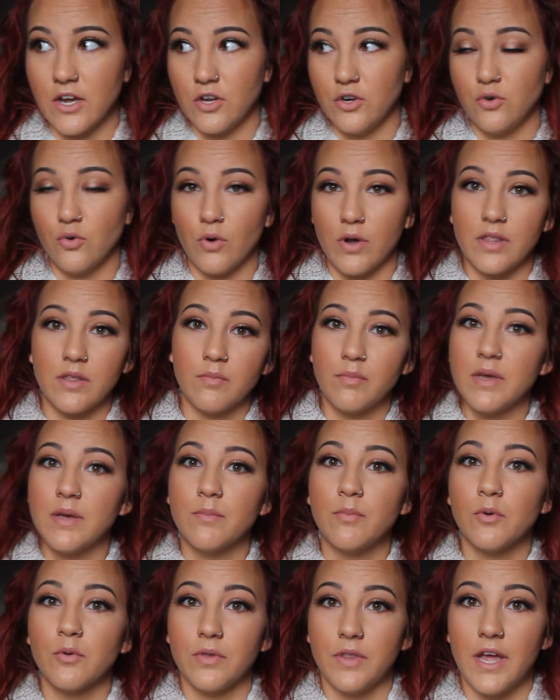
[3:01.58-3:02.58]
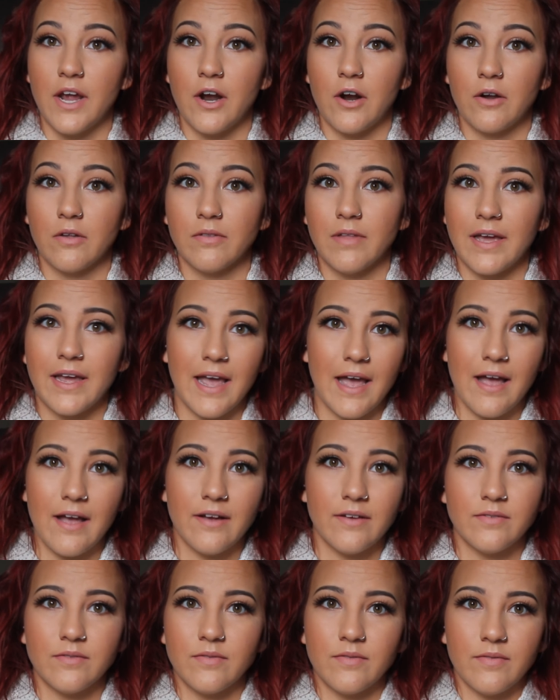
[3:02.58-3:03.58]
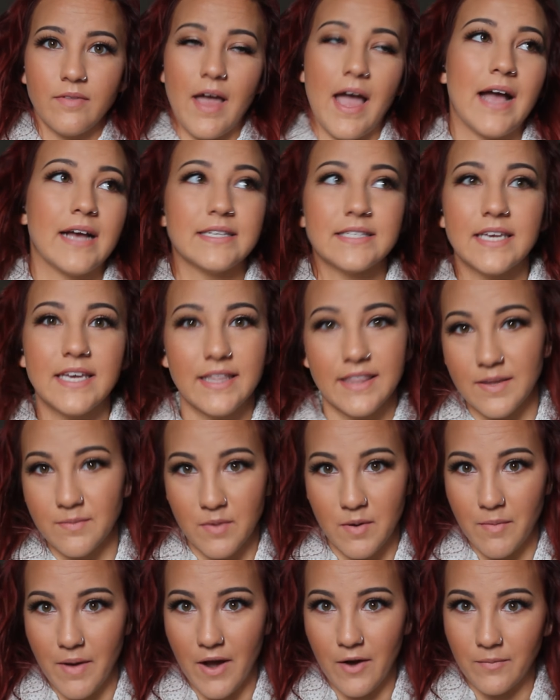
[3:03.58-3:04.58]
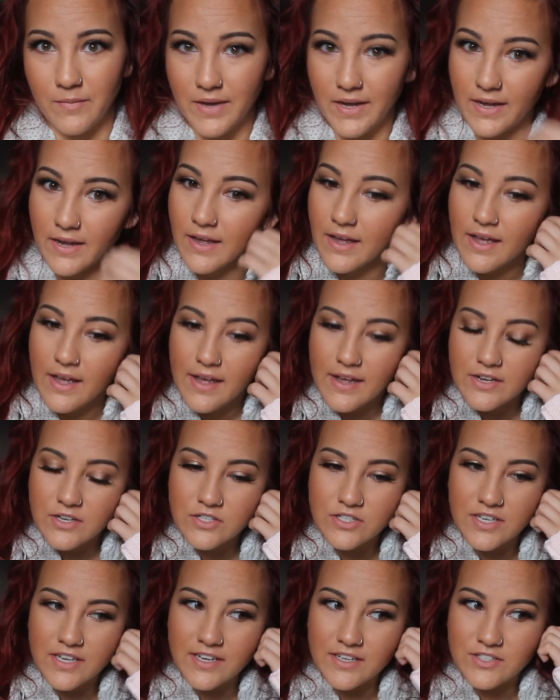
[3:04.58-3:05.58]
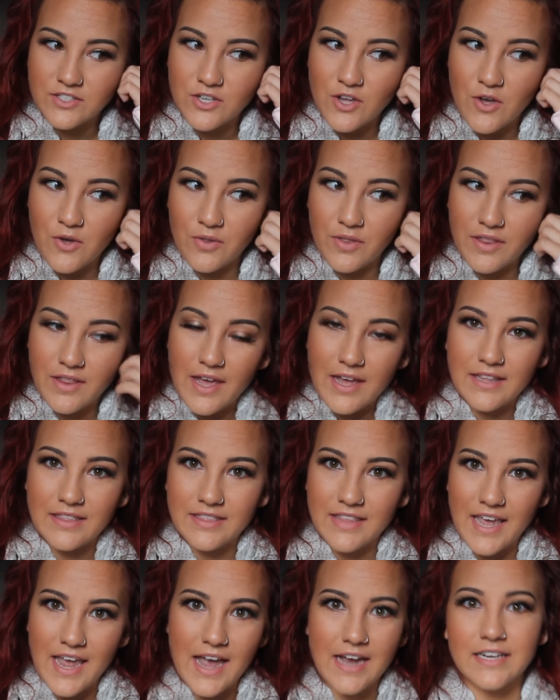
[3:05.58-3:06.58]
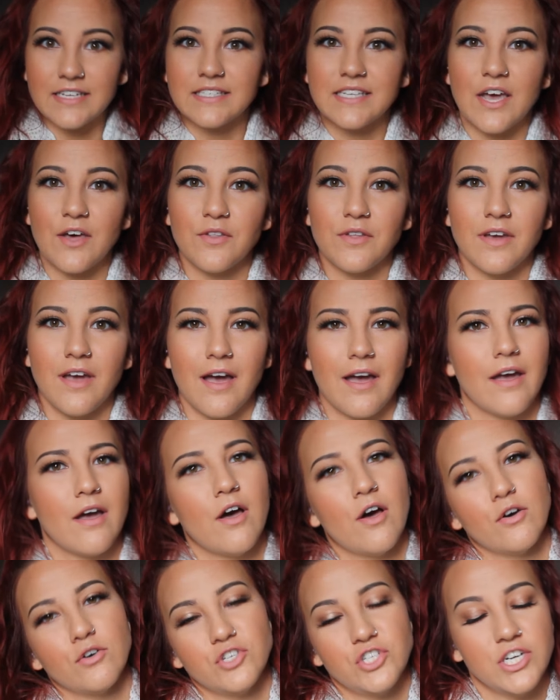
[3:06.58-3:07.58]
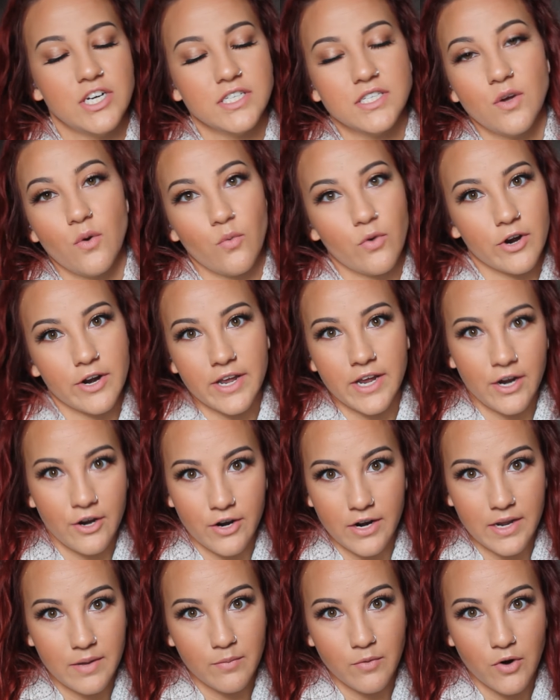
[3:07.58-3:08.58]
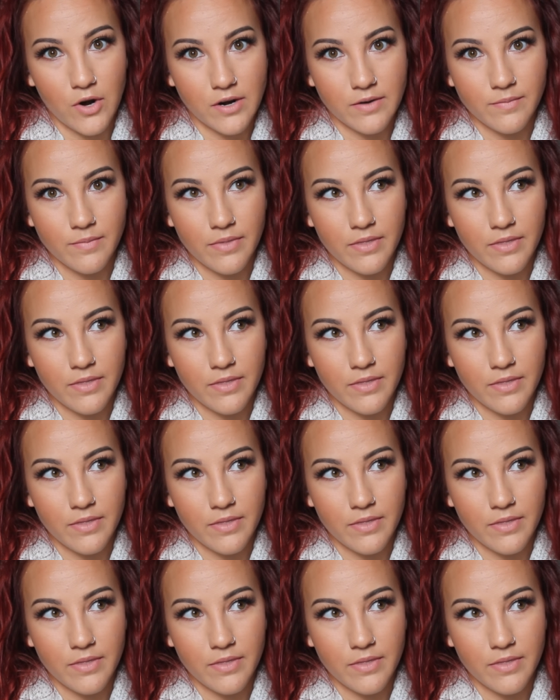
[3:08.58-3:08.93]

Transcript: annoy the people there, like, asking them about me. So, like, they had to tell the guy, oh, she doesn't work here anymore.